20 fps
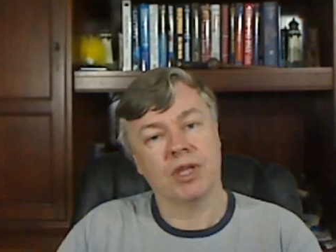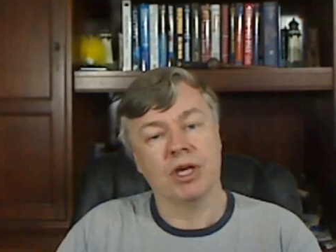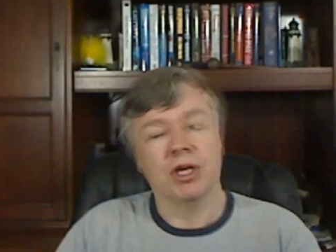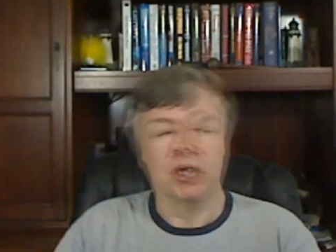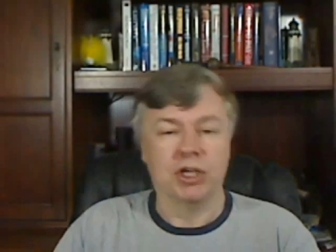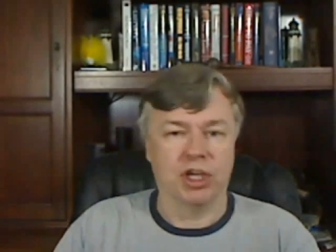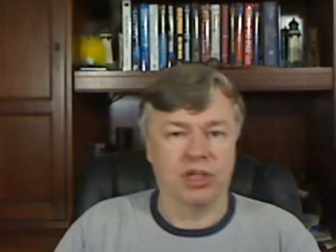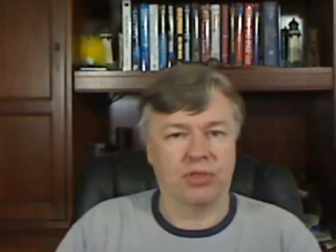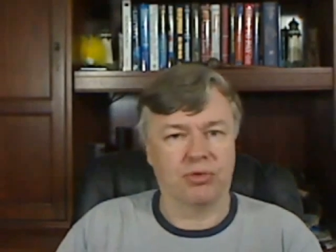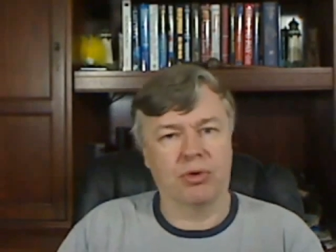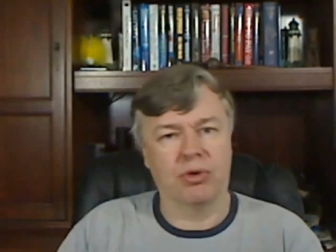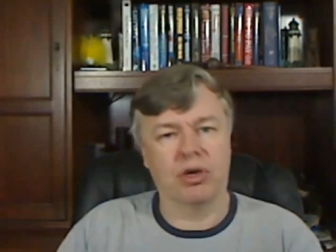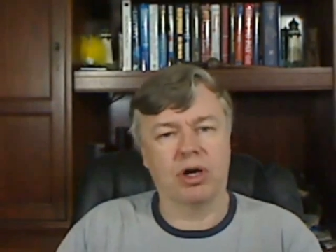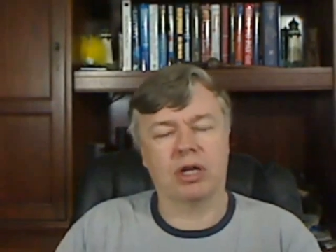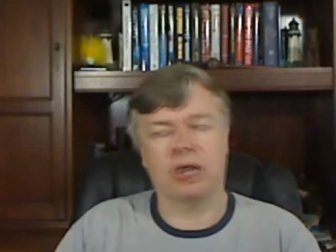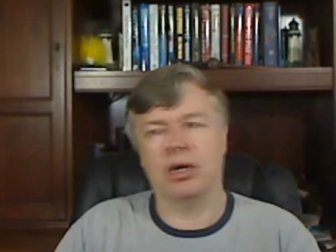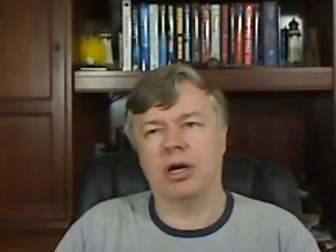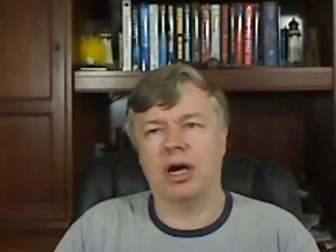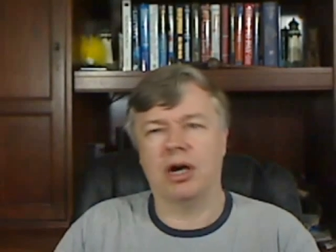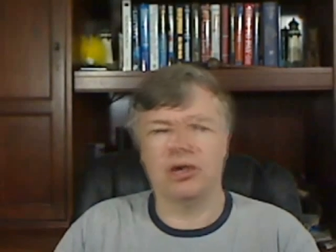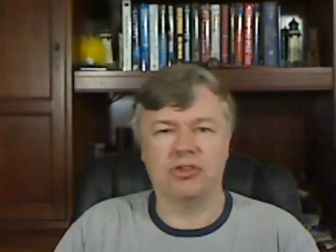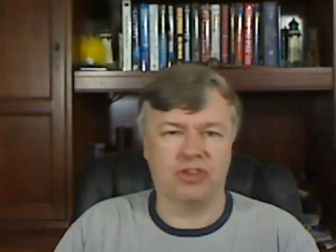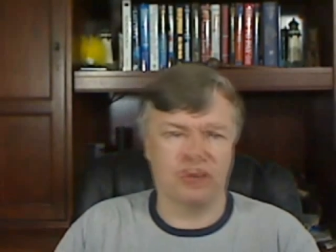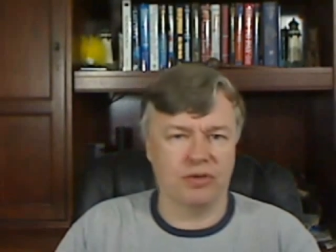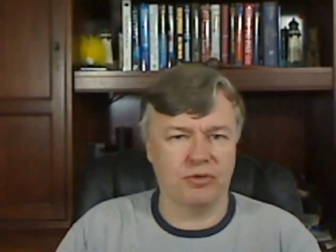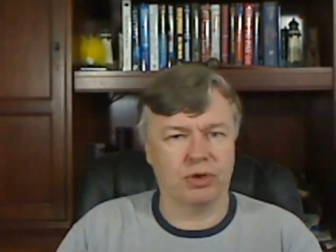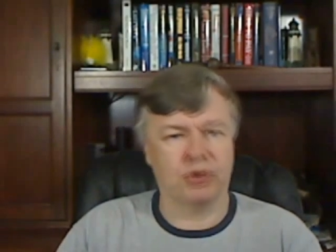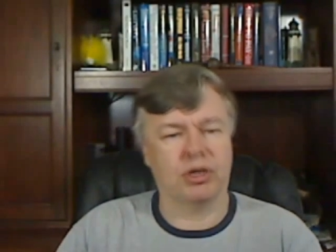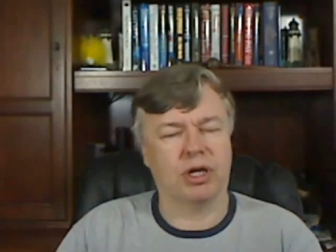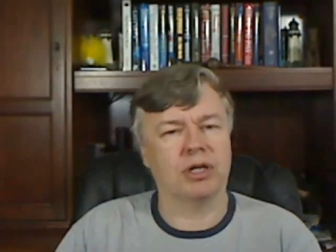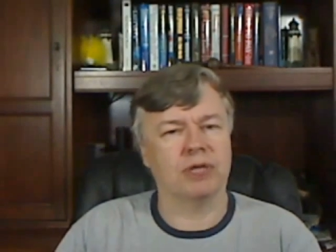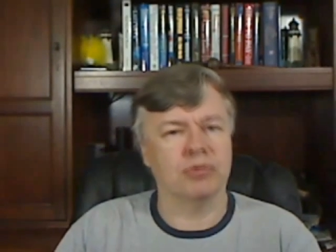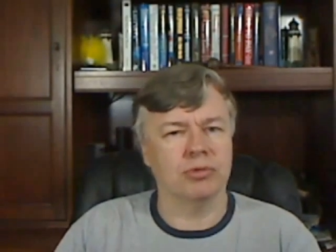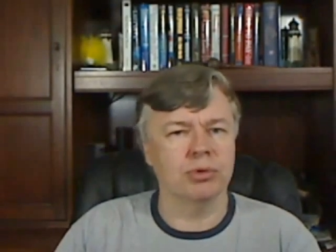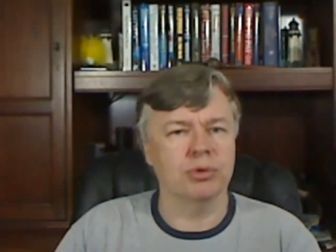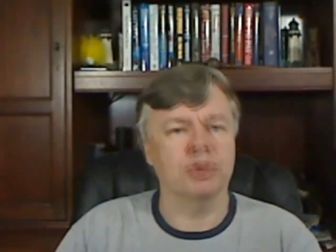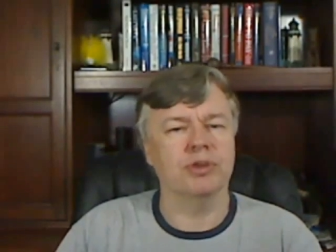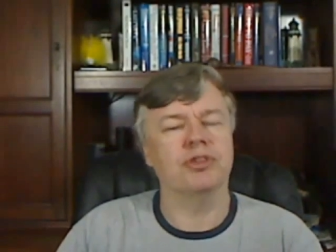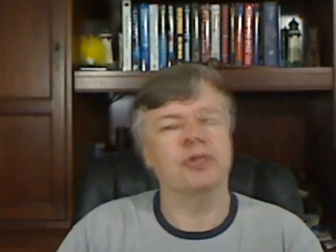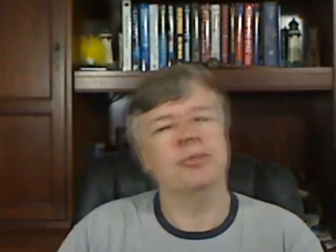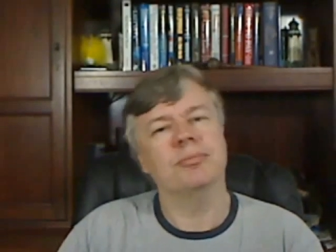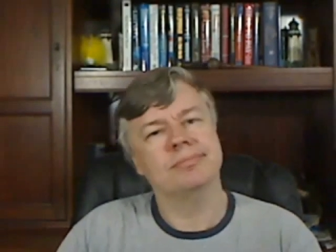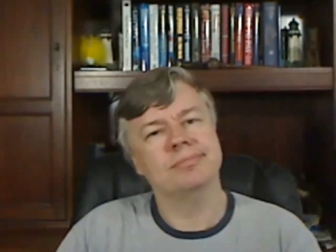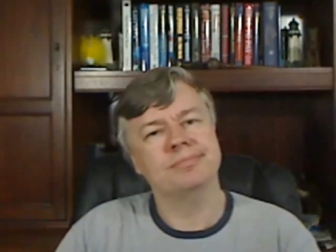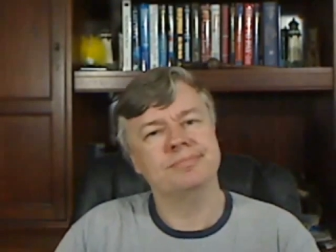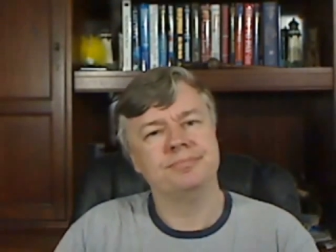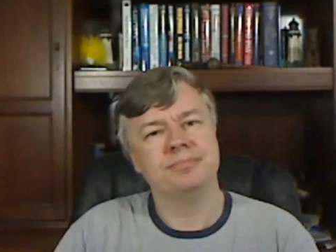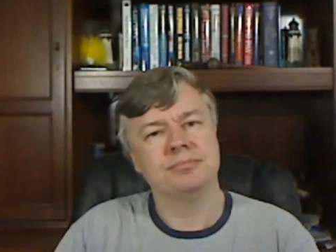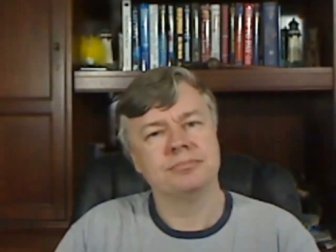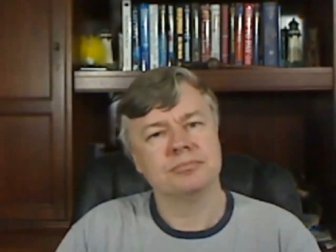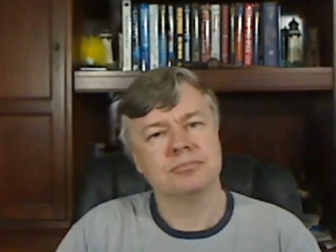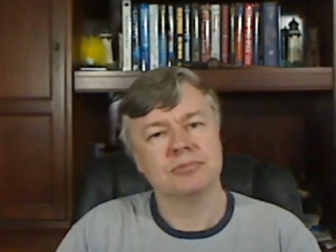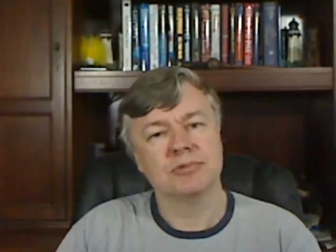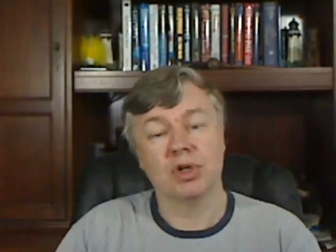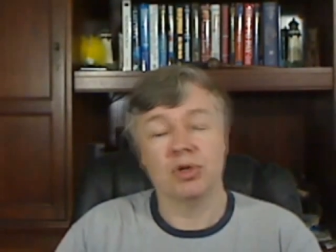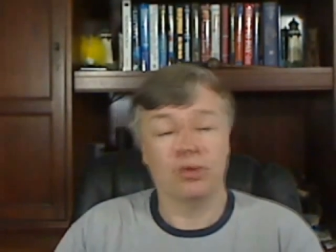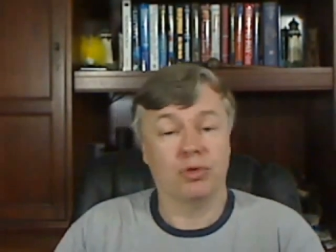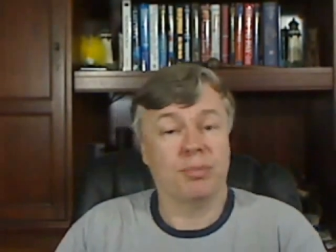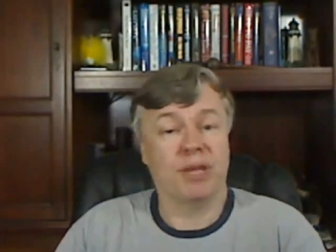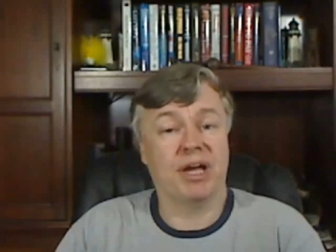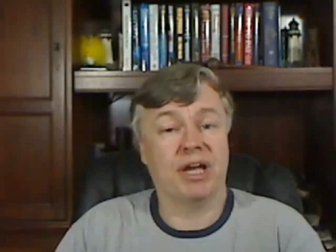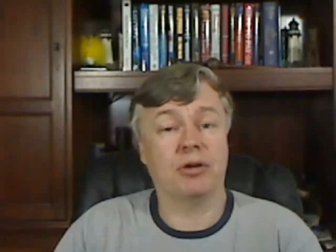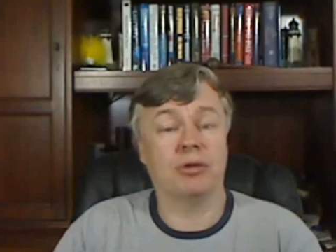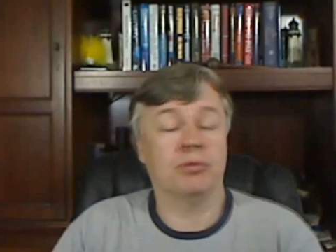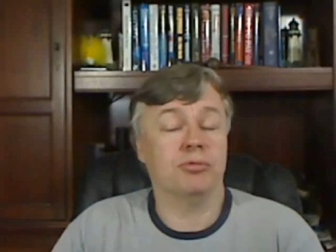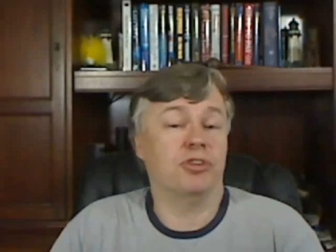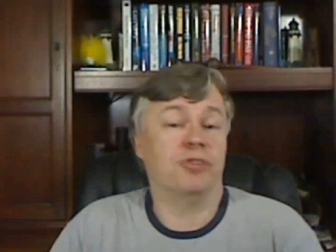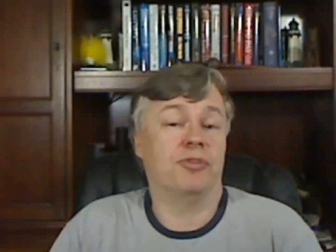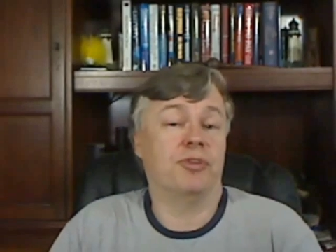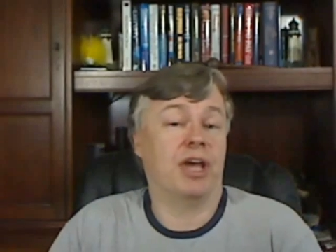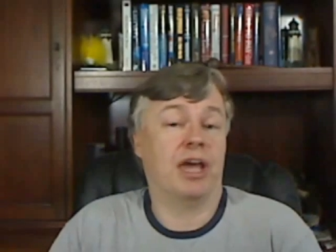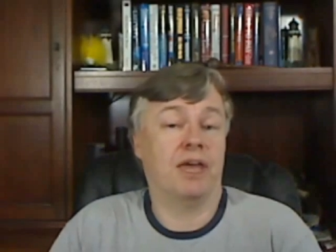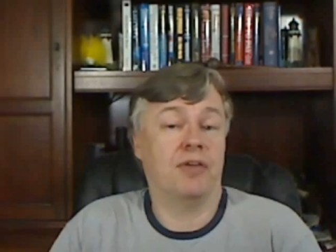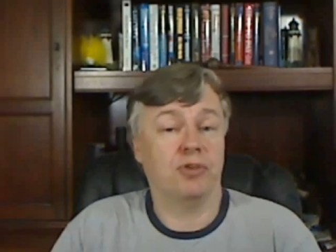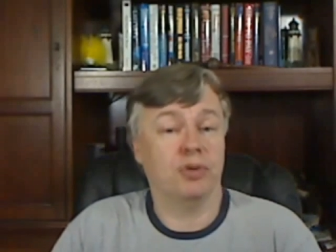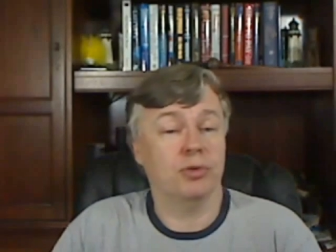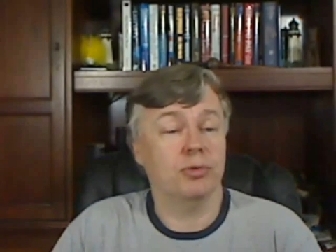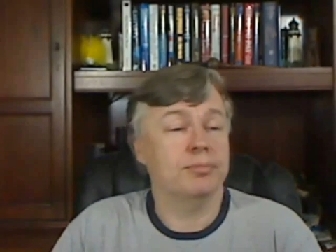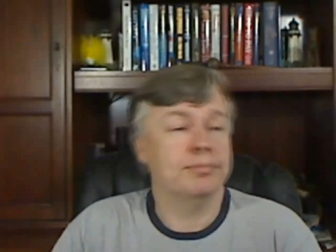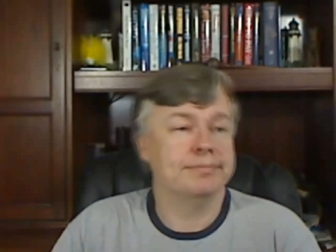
Get thrown out of your house, have your credit ruined. Go through bankruptcy if you have to.